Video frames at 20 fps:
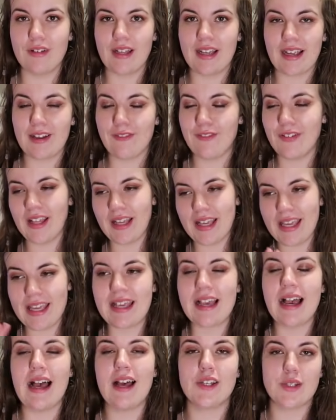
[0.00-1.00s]
Like, I feel like he
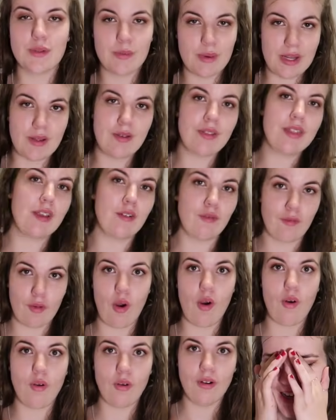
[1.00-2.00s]
can't do anything
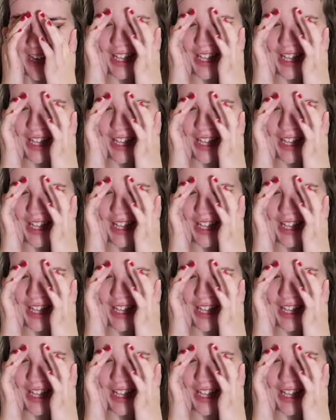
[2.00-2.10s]
wrong.